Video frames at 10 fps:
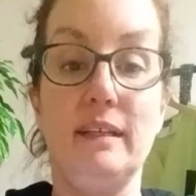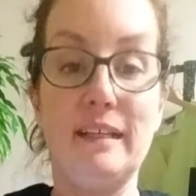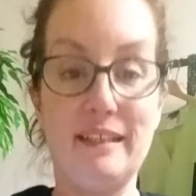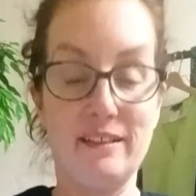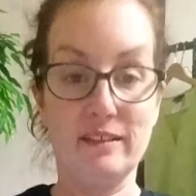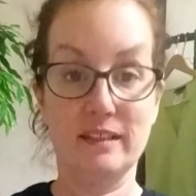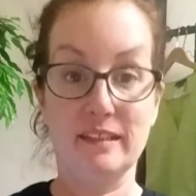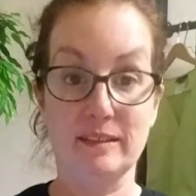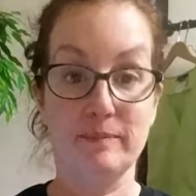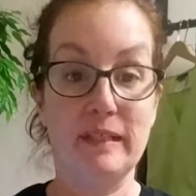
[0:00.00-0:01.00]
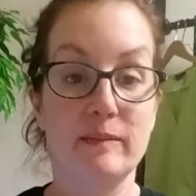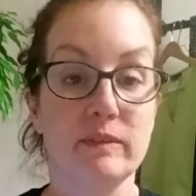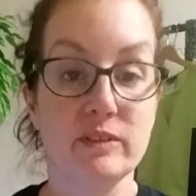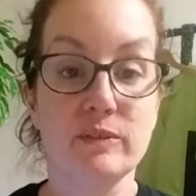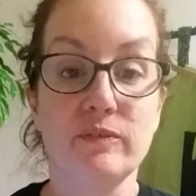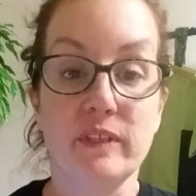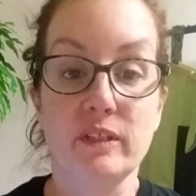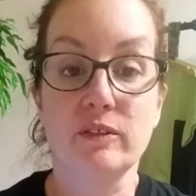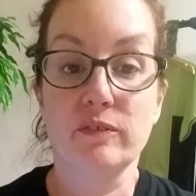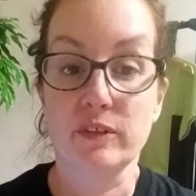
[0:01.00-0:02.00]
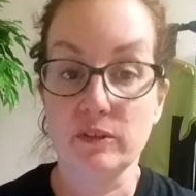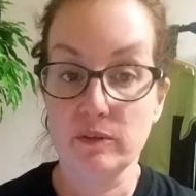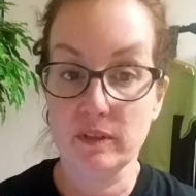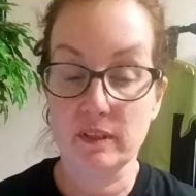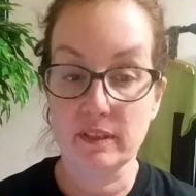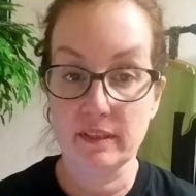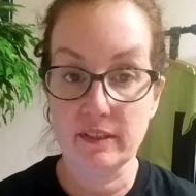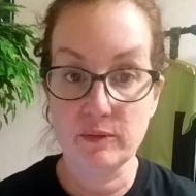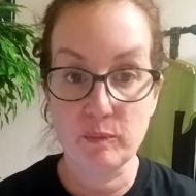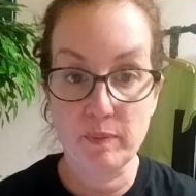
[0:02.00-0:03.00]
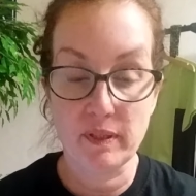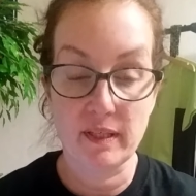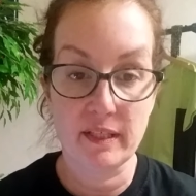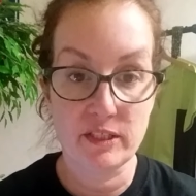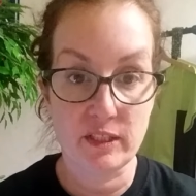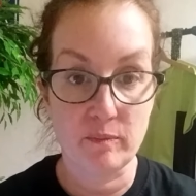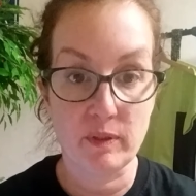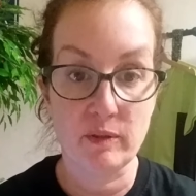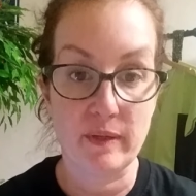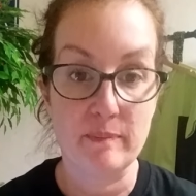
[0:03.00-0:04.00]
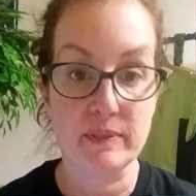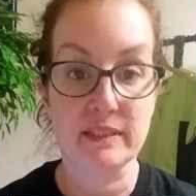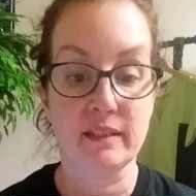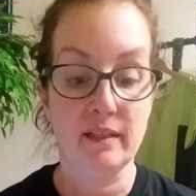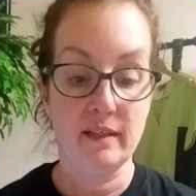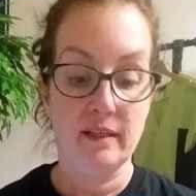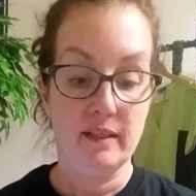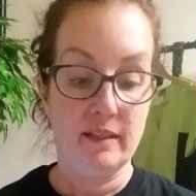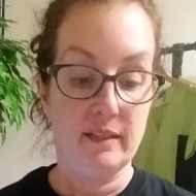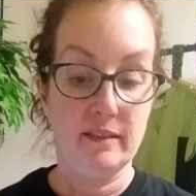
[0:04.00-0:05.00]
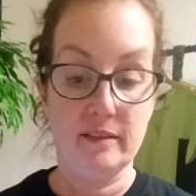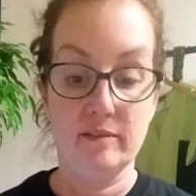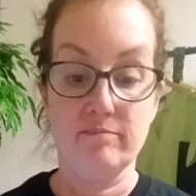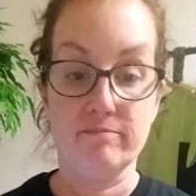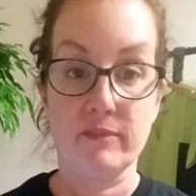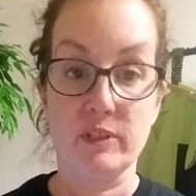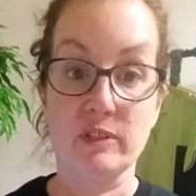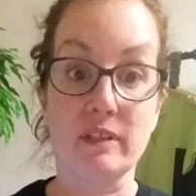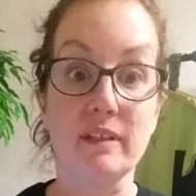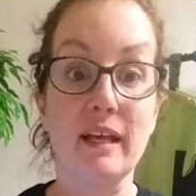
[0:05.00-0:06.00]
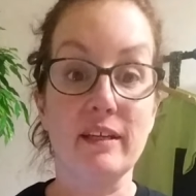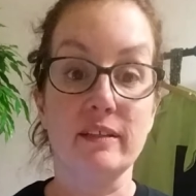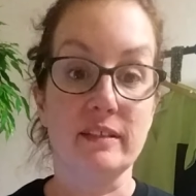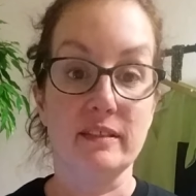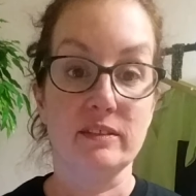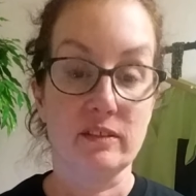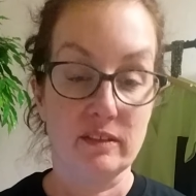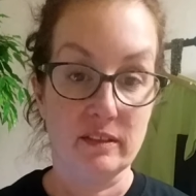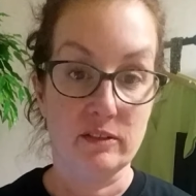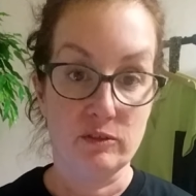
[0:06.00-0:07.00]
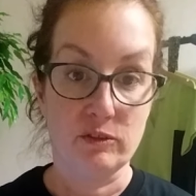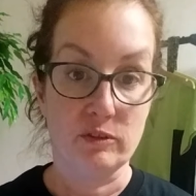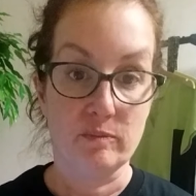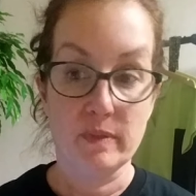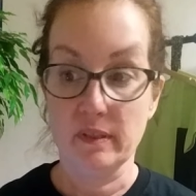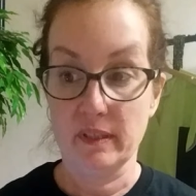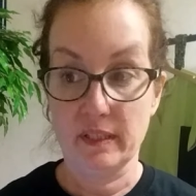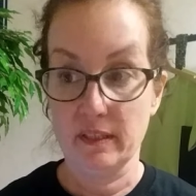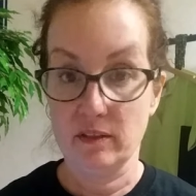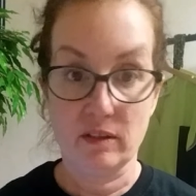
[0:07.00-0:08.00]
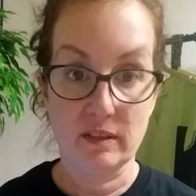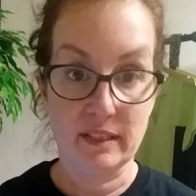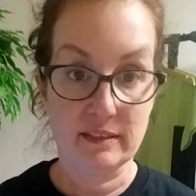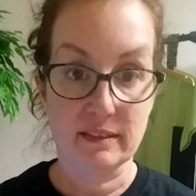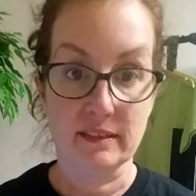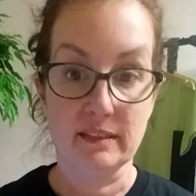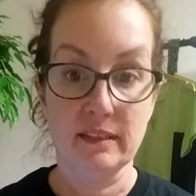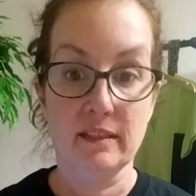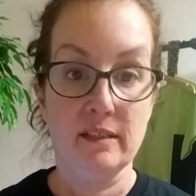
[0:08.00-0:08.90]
Hi there, I'm going to do a video for you on how to apply Jamberry wraps. There's a lot of these on YouTube and they're all excellent.